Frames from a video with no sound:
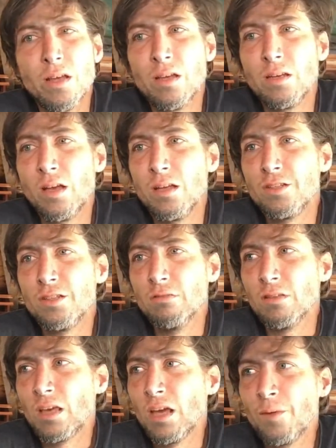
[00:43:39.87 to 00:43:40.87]
and
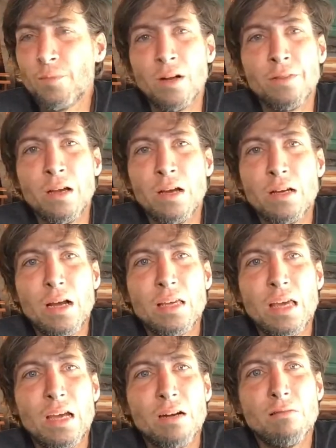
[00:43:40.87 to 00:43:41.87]
shooting the camera on that, I
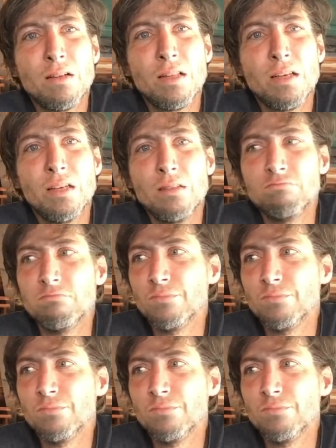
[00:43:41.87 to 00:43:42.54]
can't really